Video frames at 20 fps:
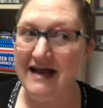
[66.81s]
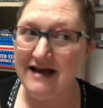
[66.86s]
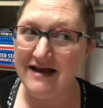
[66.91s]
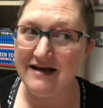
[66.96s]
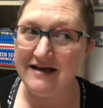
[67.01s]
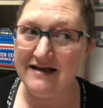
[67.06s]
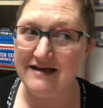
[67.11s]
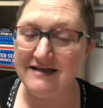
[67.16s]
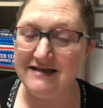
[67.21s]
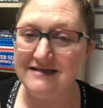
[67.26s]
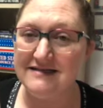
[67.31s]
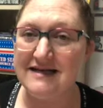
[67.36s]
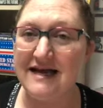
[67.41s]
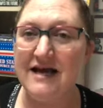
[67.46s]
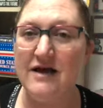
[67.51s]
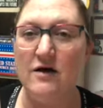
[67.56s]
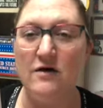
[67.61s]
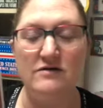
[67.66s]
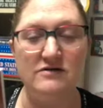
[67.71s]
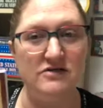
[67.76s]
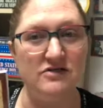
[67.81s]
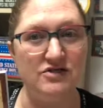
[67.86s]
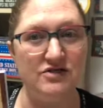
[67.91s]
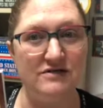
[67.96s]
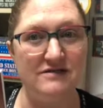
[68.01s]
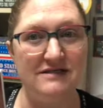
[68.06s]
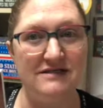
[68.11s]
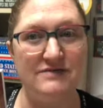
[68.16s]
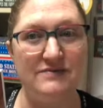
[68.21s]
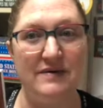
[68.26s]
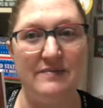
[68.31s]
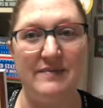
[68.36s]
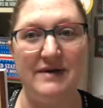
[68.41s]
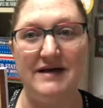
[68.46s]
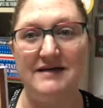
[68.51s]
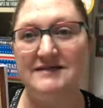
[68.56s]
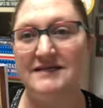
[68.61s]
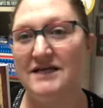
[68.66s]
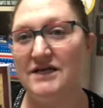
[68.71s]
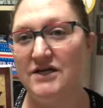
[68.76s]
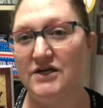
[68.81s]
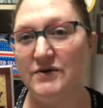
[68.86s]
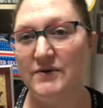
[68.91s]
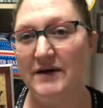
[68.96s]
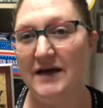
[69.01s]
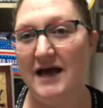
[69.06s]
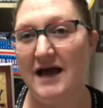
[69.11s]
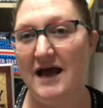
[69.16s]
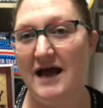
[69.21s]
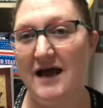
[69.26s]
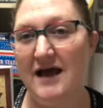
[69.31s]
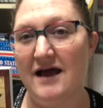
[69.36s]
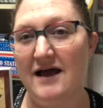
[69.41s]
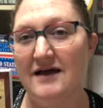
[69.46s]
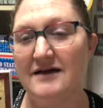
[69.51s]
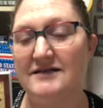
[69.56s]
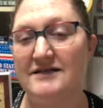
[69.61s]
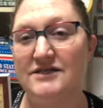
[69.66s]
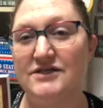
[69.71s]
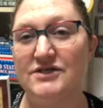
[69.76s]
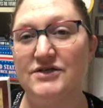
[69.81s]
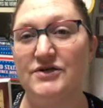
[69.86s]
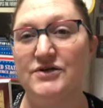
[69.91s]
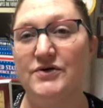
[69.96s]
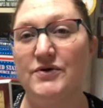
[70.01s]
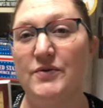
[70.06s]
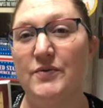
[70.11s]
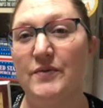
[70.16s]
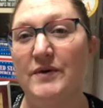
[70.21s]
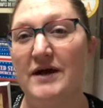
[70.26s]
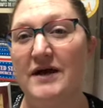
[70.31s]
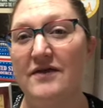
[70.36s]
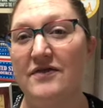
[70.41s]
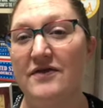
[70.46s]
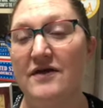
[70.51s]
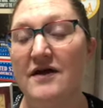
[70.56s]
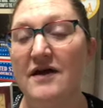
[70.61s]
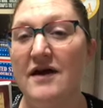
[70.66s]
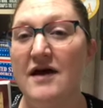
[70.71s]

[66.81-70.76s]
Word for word: And I also chose this one because I knew it had to do with